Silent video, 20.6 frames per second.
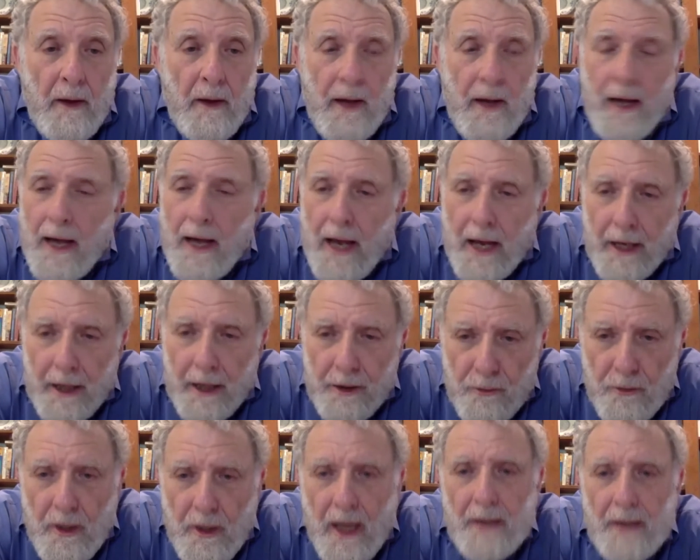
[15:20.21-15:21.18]
And I do
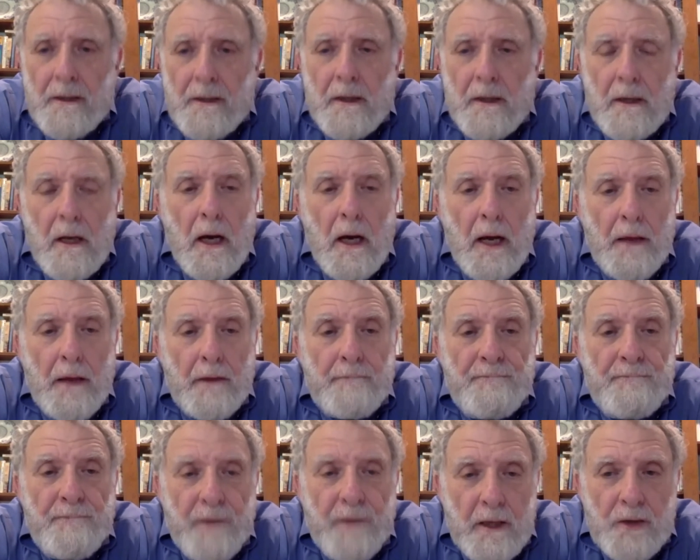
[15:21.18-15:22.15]
not deny that
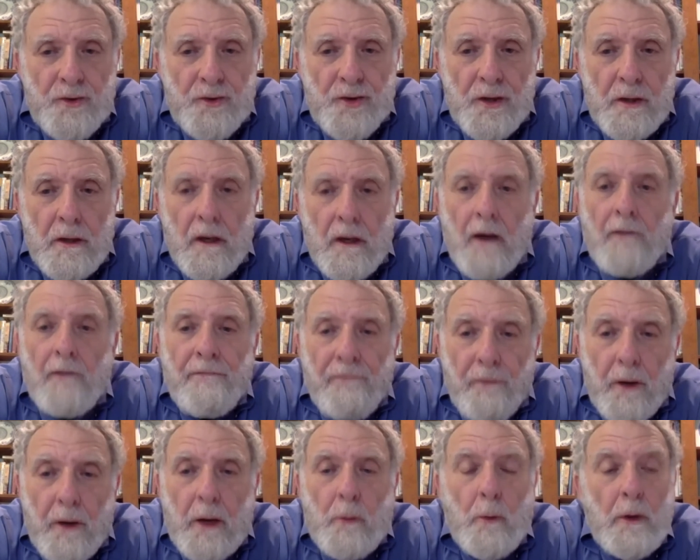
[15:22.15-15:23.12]
fiction
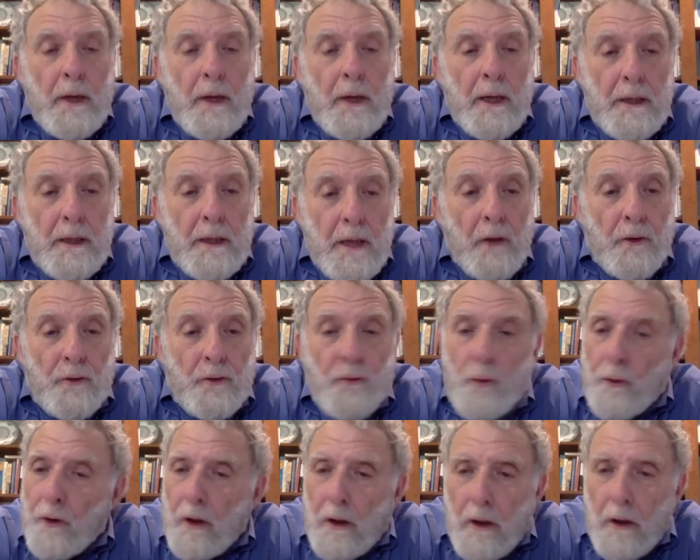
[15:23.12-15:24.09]
frequently can tell the truth a
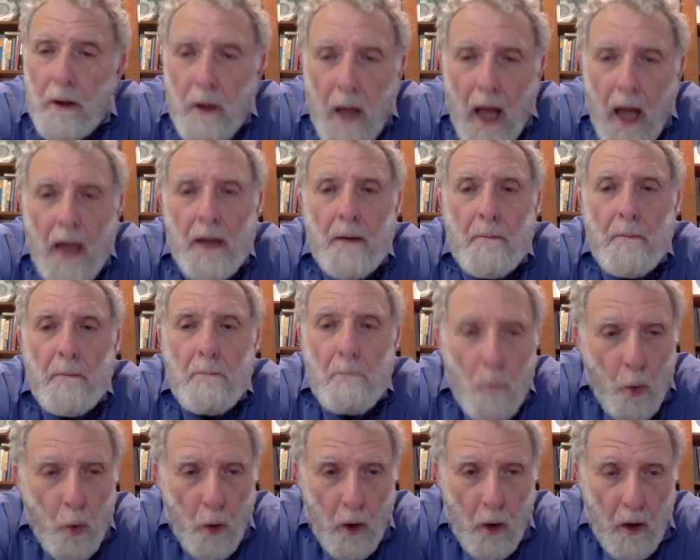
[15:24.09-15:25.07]
lot
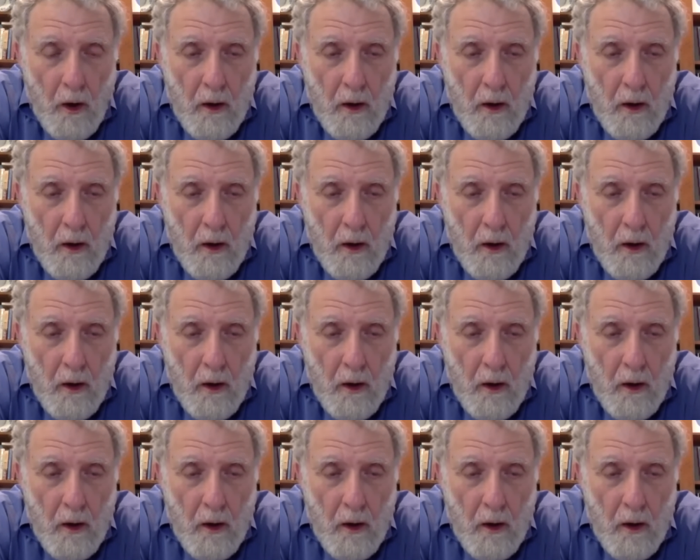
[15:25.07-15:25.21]
more